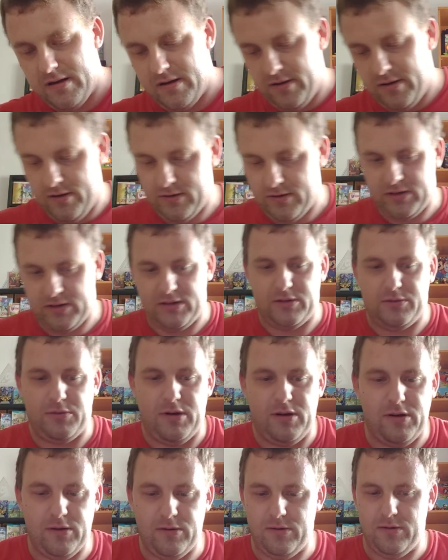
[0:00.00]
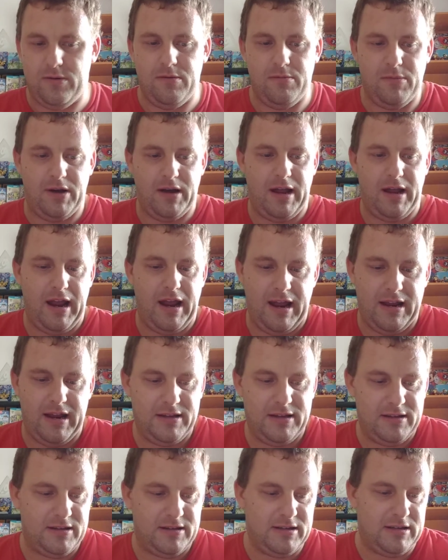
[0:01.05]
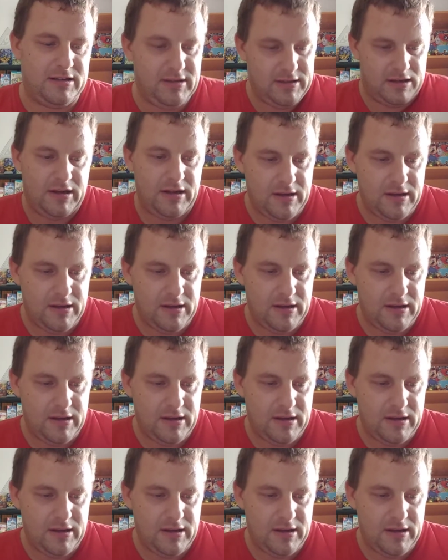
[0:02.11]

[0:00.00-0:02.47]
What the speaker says: Not while my hands